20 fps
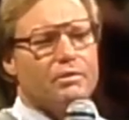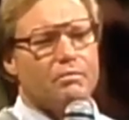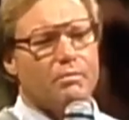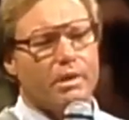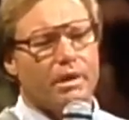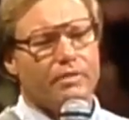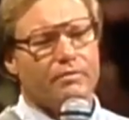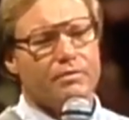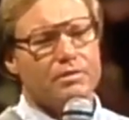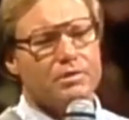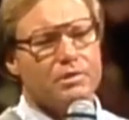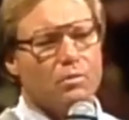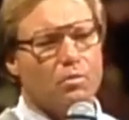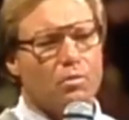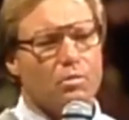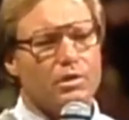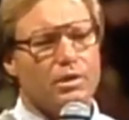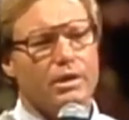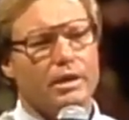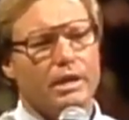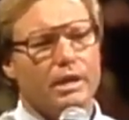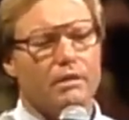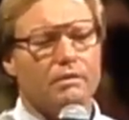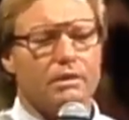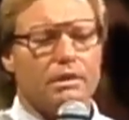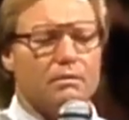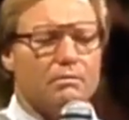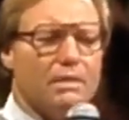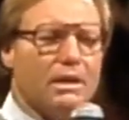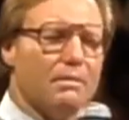the breakfast. I wanted to get out
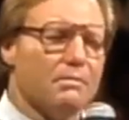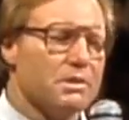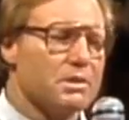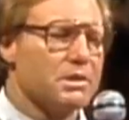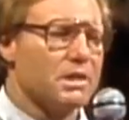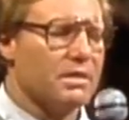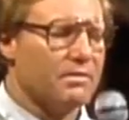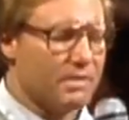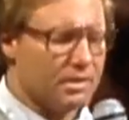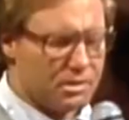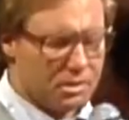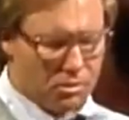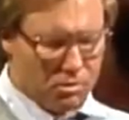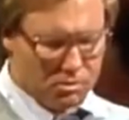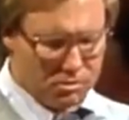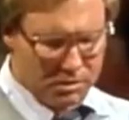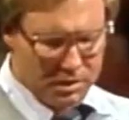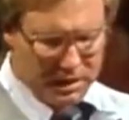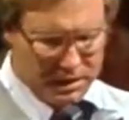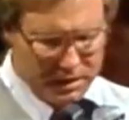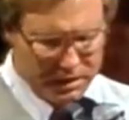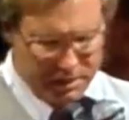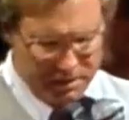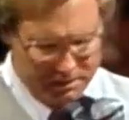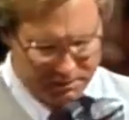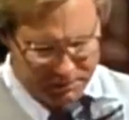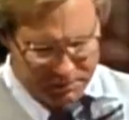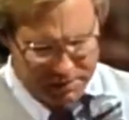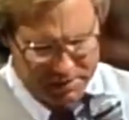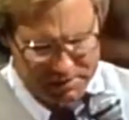and get by myself. I told Donnie
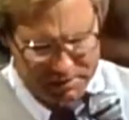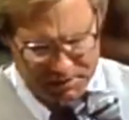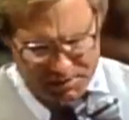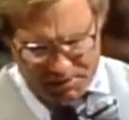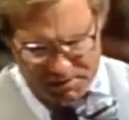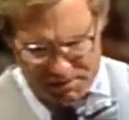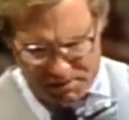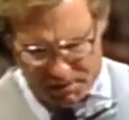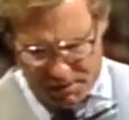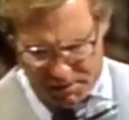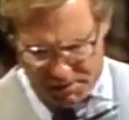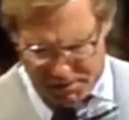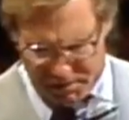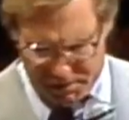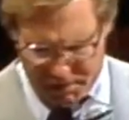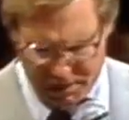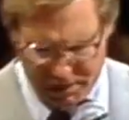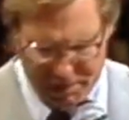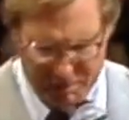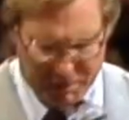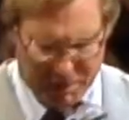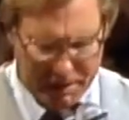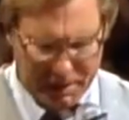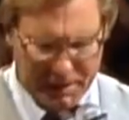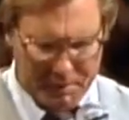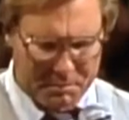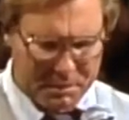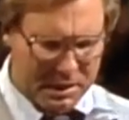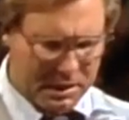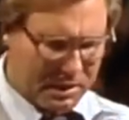and Francis, "Just take your time." And I
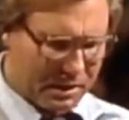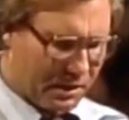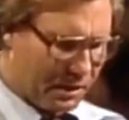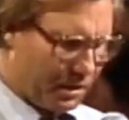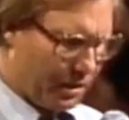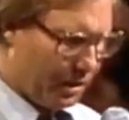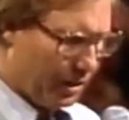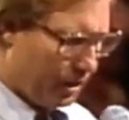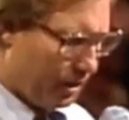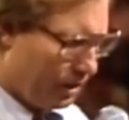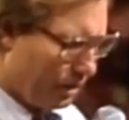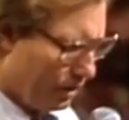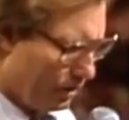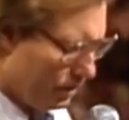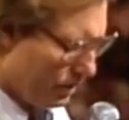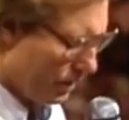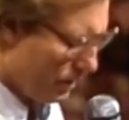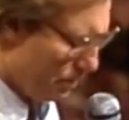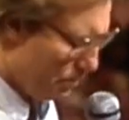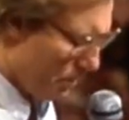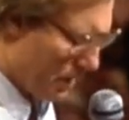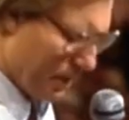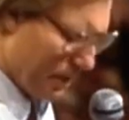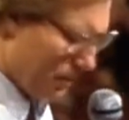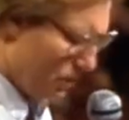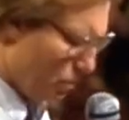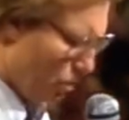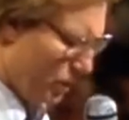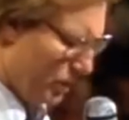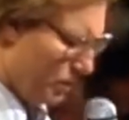got behind the car, and
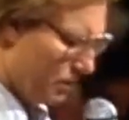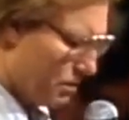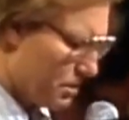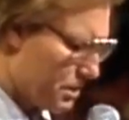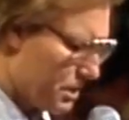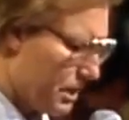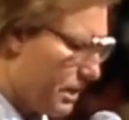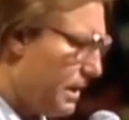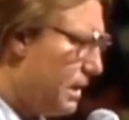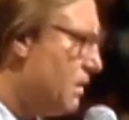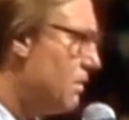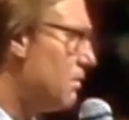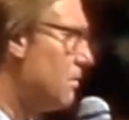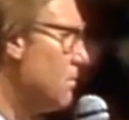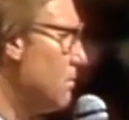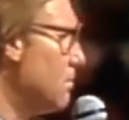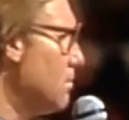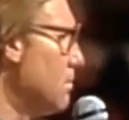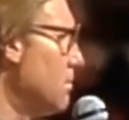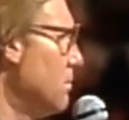behind the wheel, sat down,